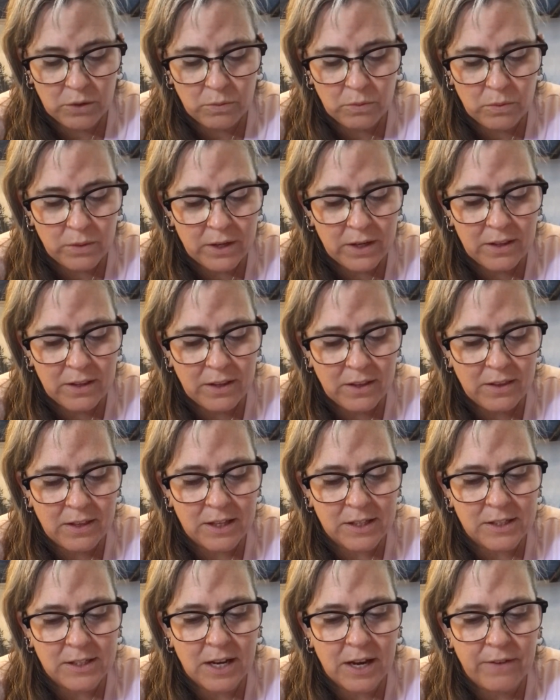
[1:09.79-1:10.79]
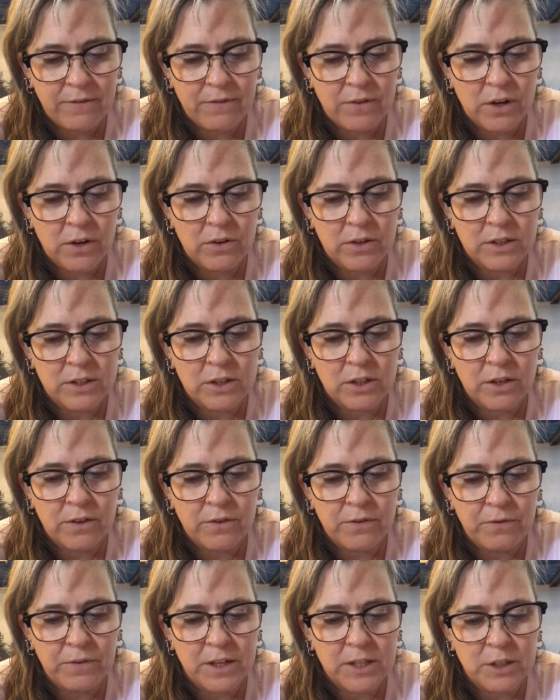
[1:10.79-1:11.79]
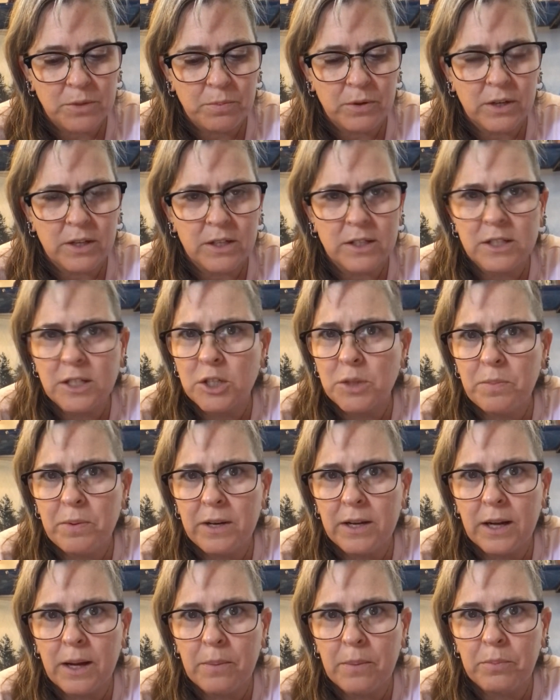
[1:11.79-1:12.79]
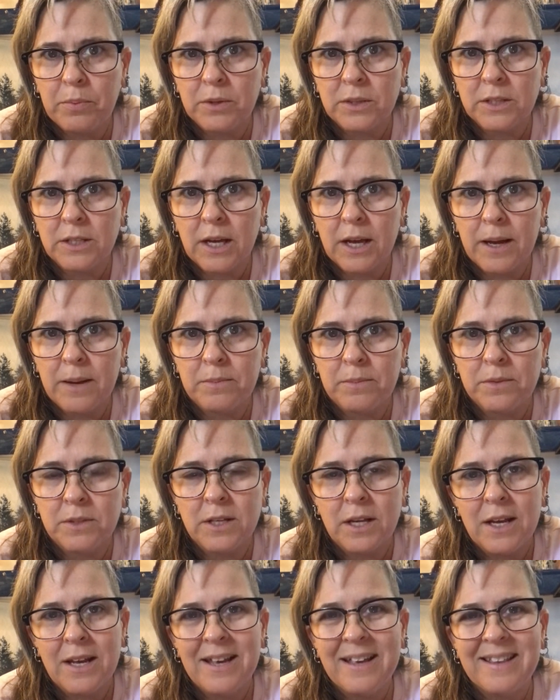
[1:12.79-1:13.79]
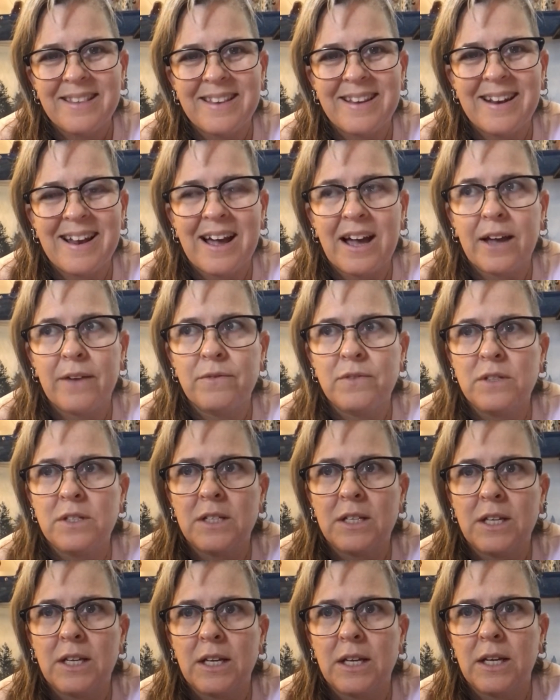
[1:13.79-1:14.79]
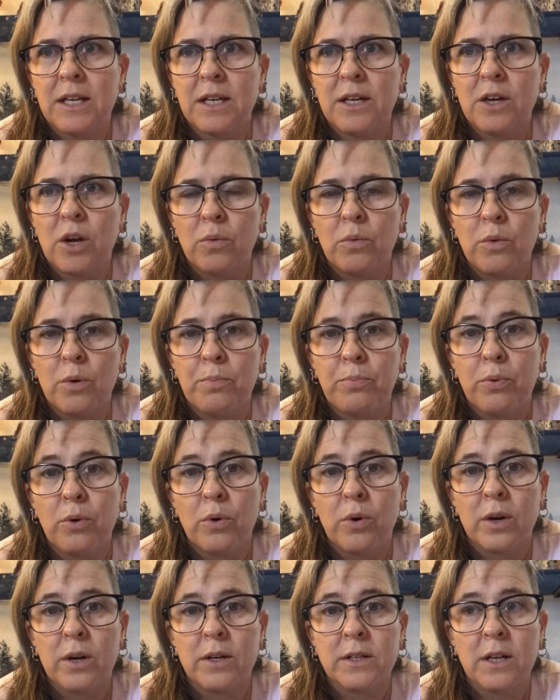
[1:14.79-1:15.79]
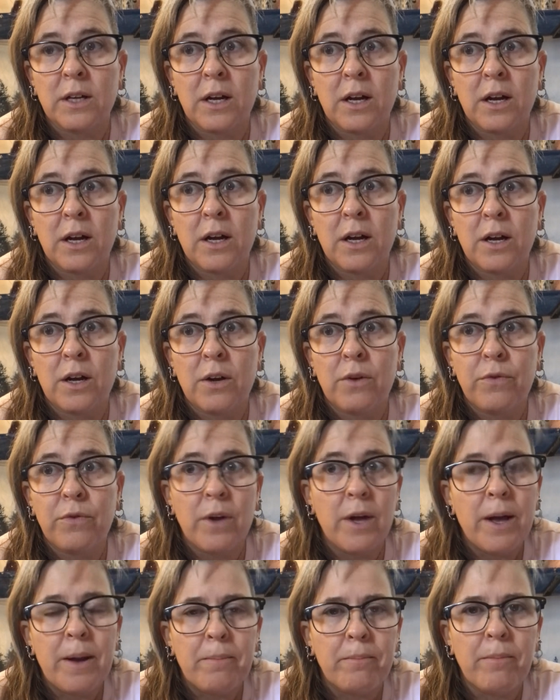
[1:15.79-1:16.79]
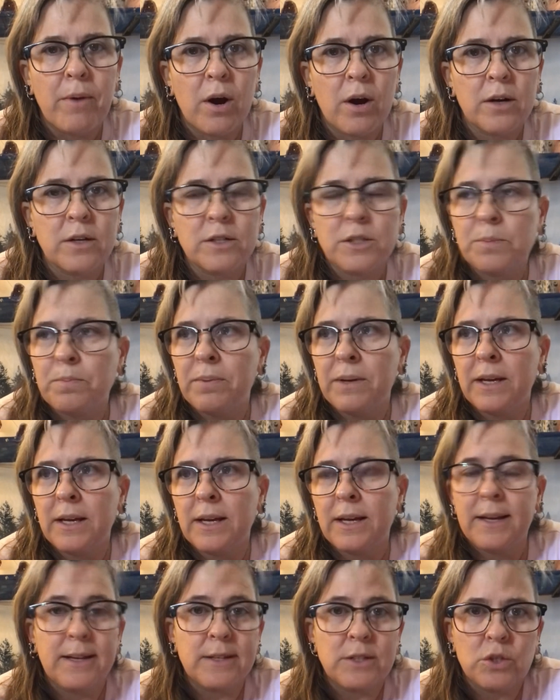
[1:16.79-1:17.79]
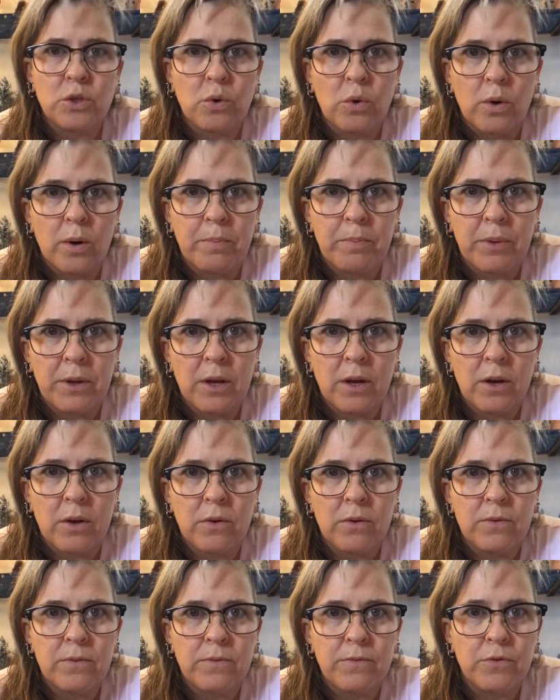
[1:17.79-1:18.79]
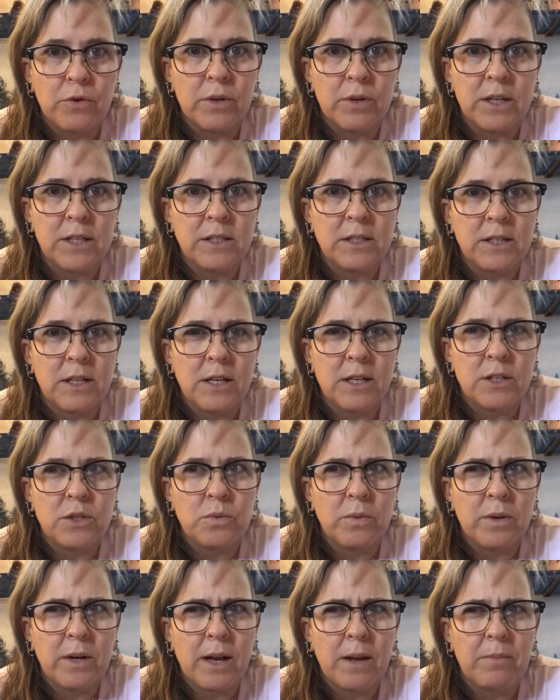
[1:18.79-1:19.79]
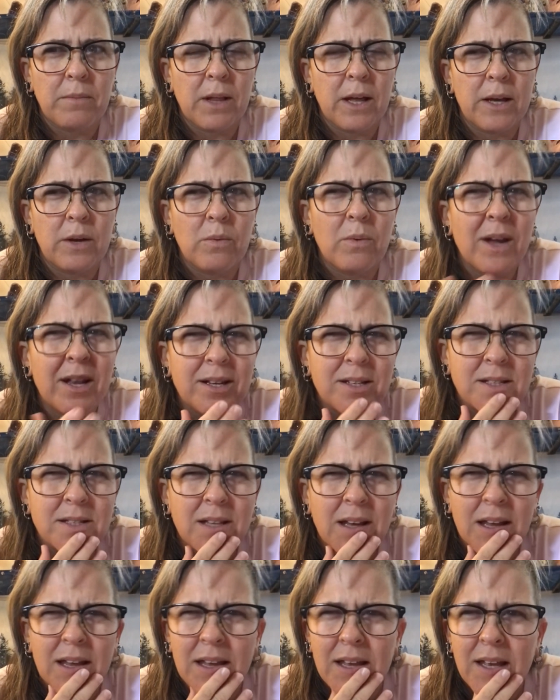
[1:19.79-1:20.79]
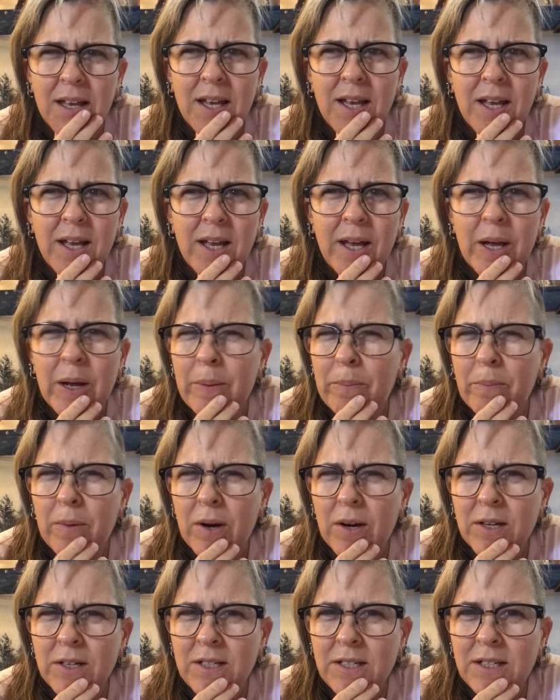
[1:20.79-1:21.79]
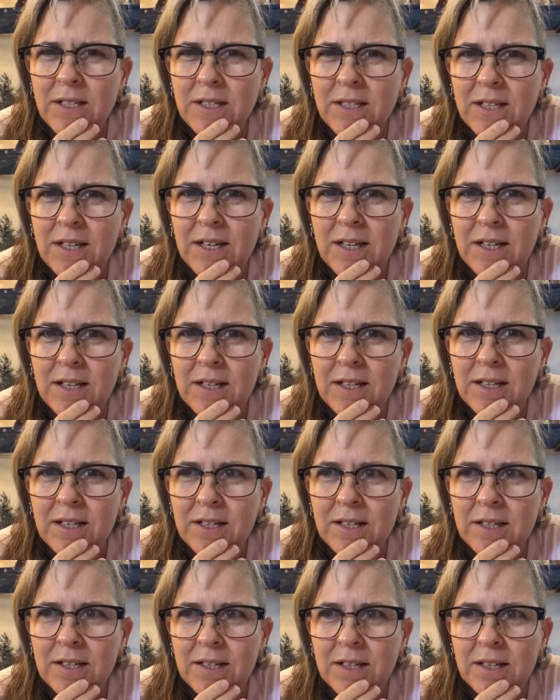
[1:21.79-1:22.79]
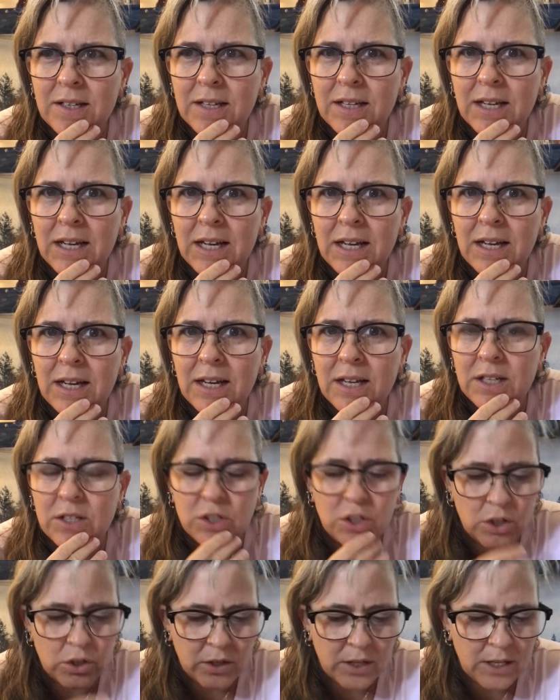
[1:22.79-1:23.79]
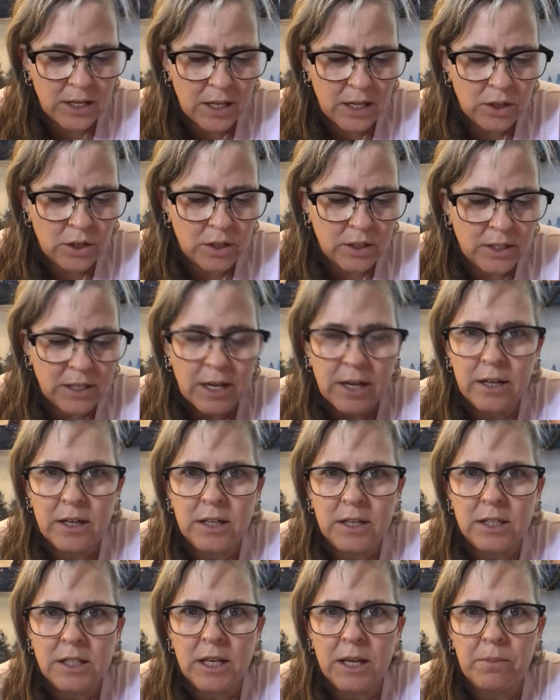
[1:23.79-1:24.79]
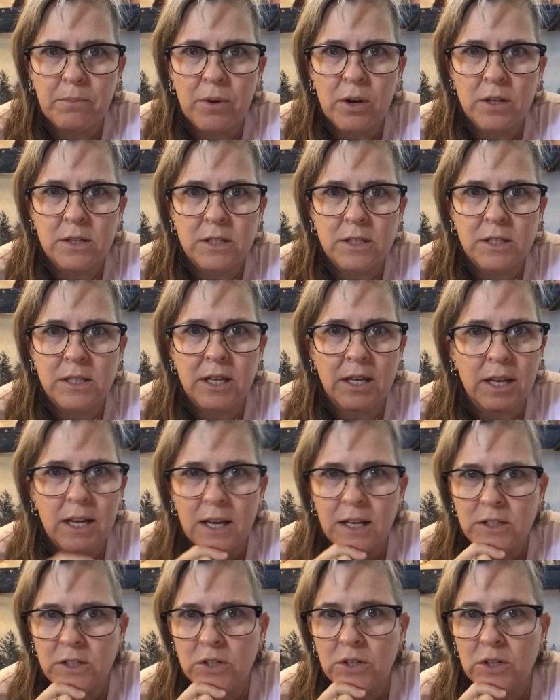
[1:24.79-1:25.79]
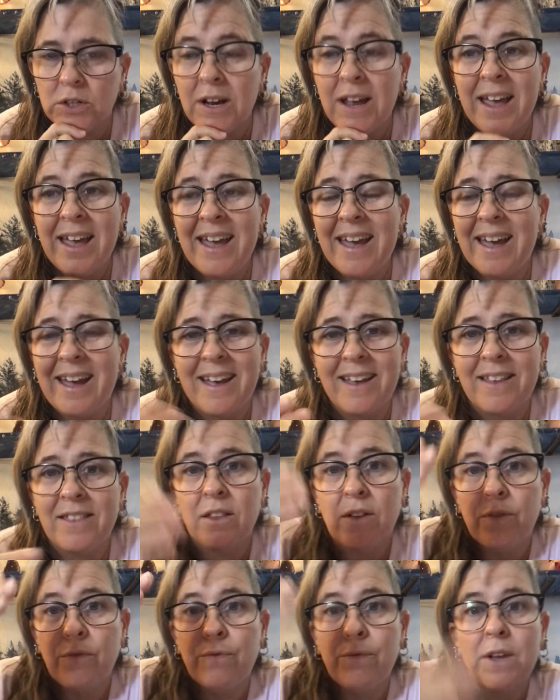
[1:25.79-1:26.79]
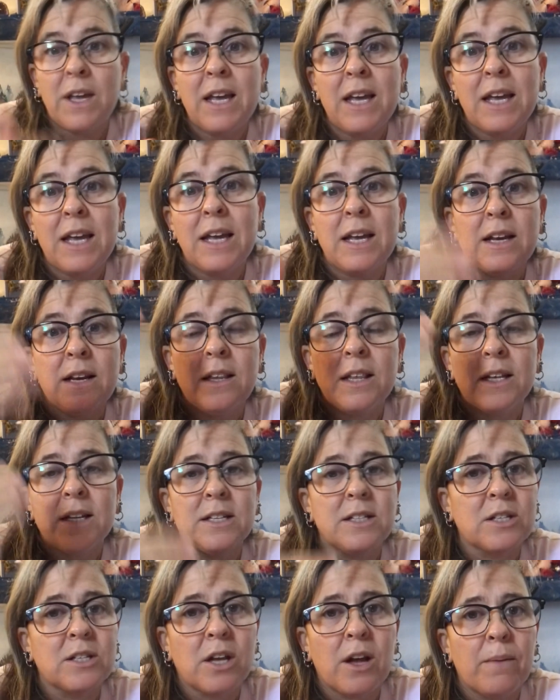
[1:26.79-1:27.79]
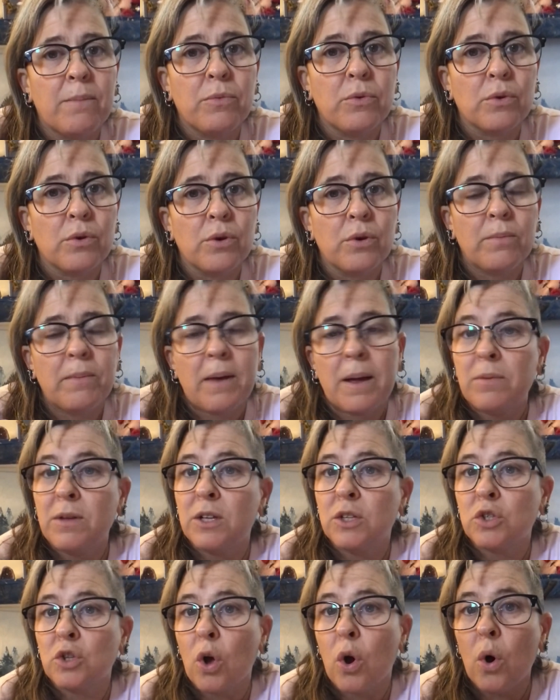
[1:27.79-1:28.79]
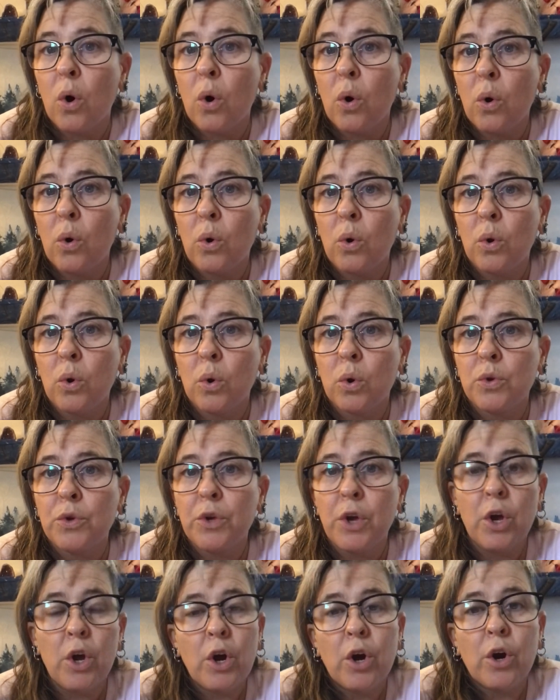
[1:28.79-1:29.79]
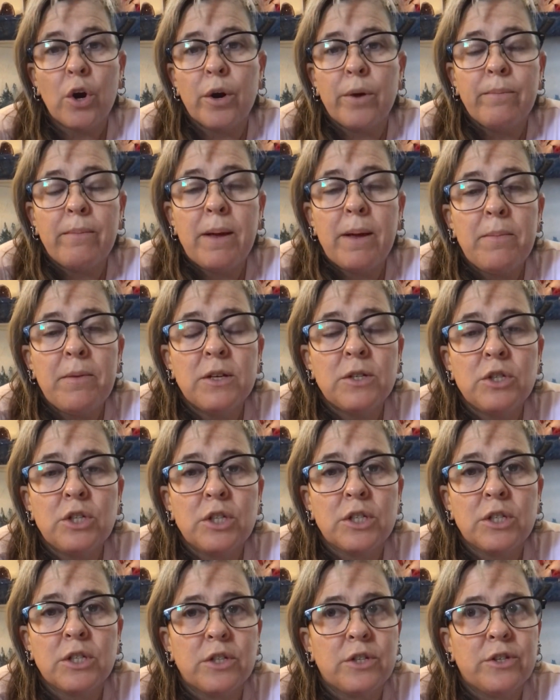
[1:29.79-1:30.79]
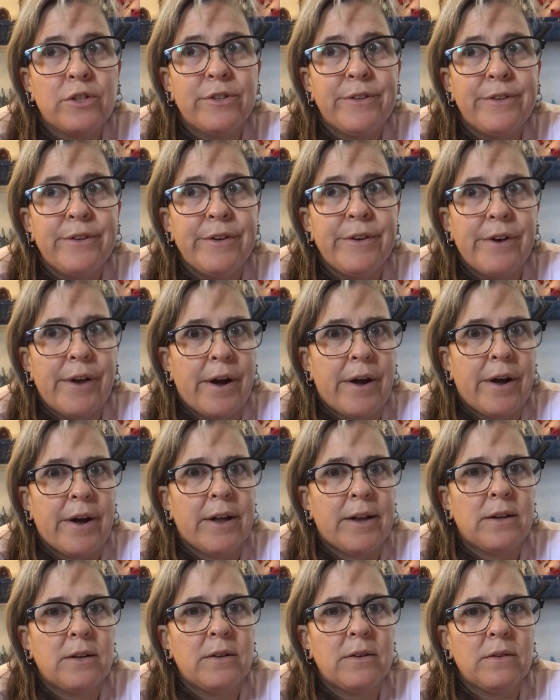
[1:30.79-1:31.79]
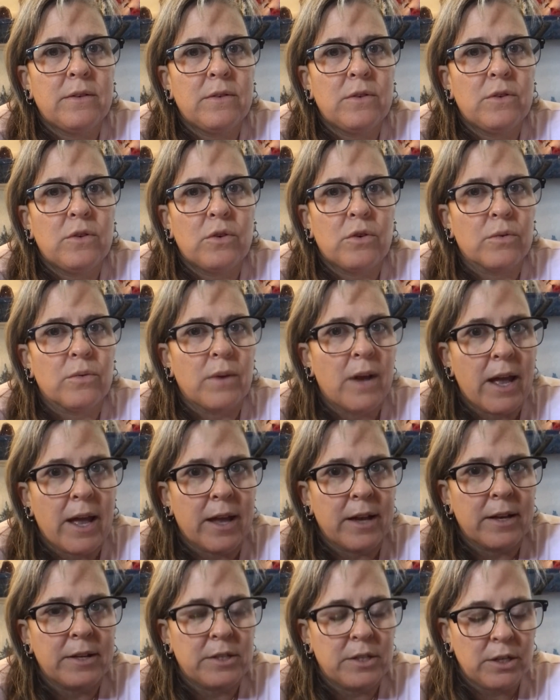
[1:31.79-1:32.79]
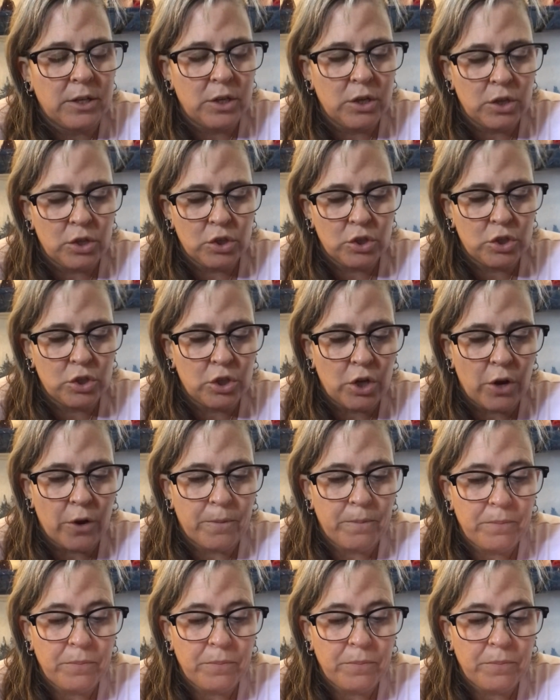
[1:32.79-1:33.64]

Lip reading: Well, one of the things that I've noticed on Facebook is there's been a couple of times that I've seen a report of Mars being in Scorpio, for instance, when I'm like, wait a second, Mars is in Cancer, and I look down and it's like Mars is in Cancer, and the feed that's come through, maybe it's old, or maybe it's just not correct. So,